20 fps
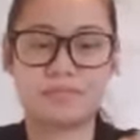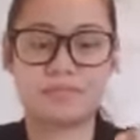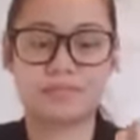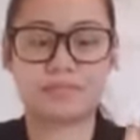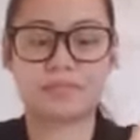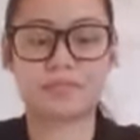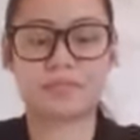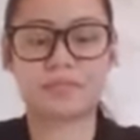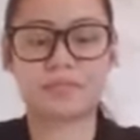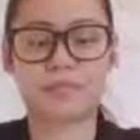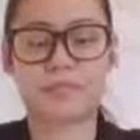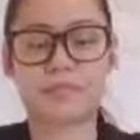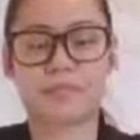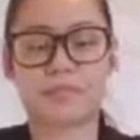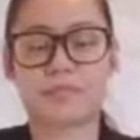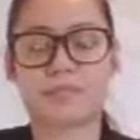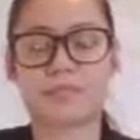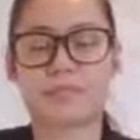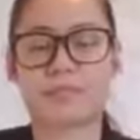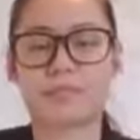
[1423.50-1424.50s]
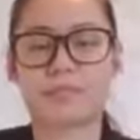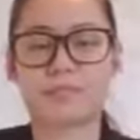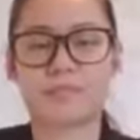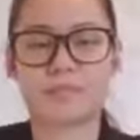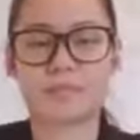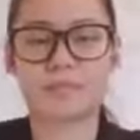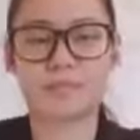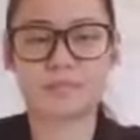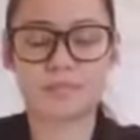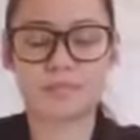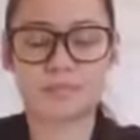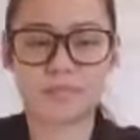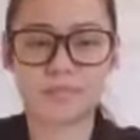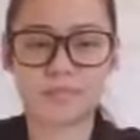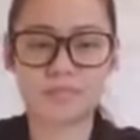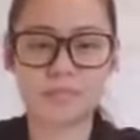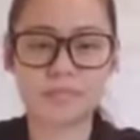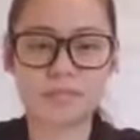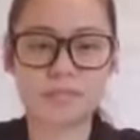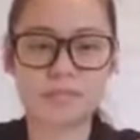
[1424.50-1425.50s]

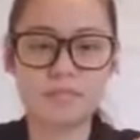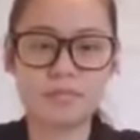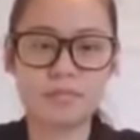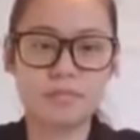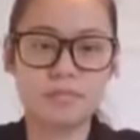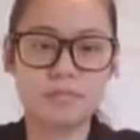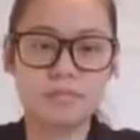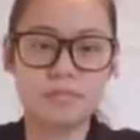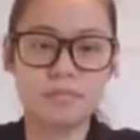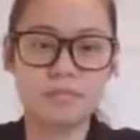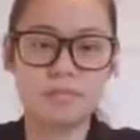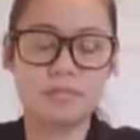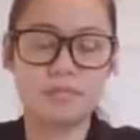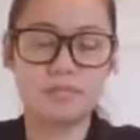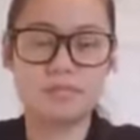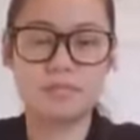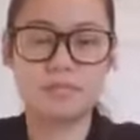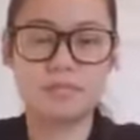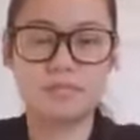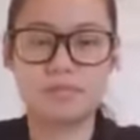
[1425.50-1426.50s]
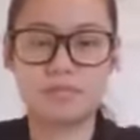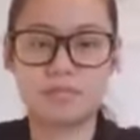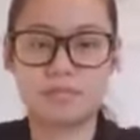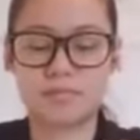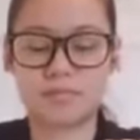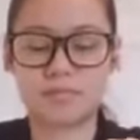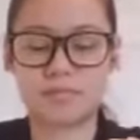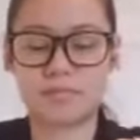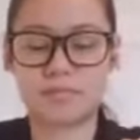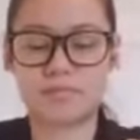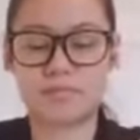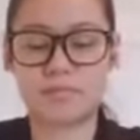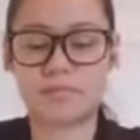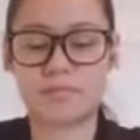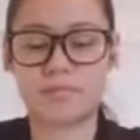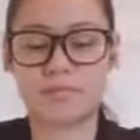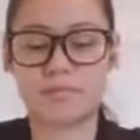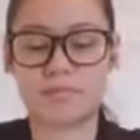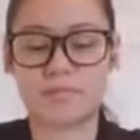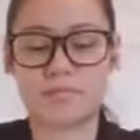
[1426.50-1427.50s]

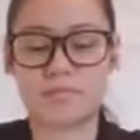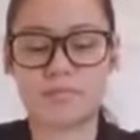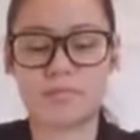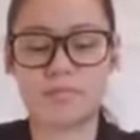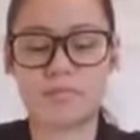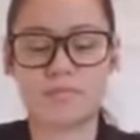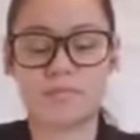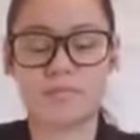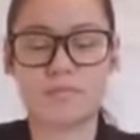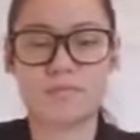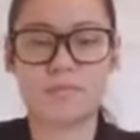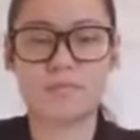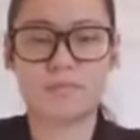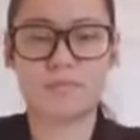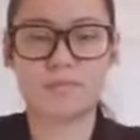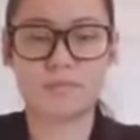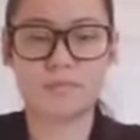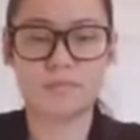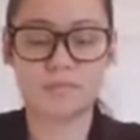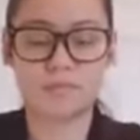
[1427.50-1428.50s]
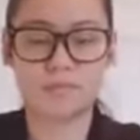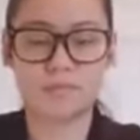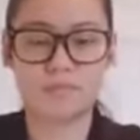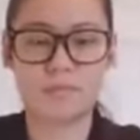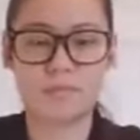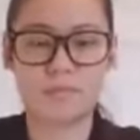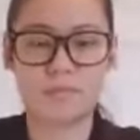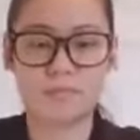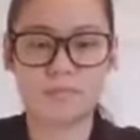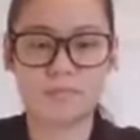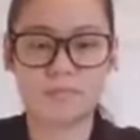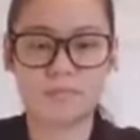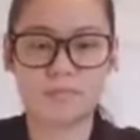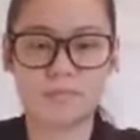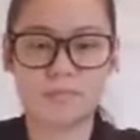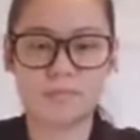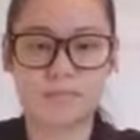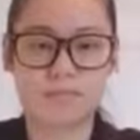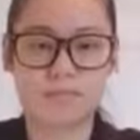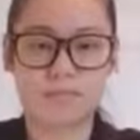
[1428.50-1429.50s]

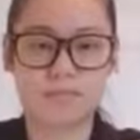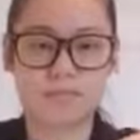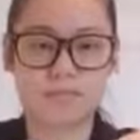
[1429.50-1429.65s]
[no speech]